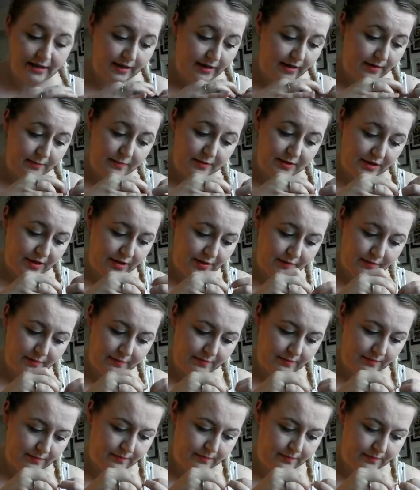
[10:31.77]
updo.
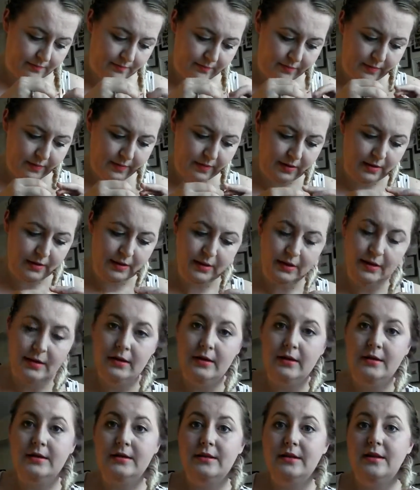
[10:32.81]

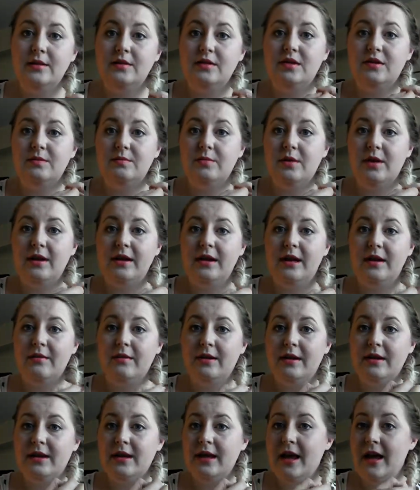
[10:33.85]
So just putting that
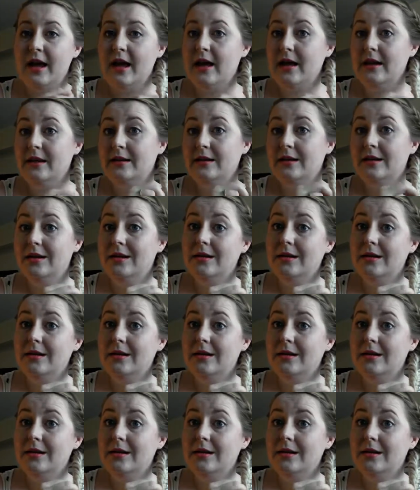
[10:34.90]
around the end.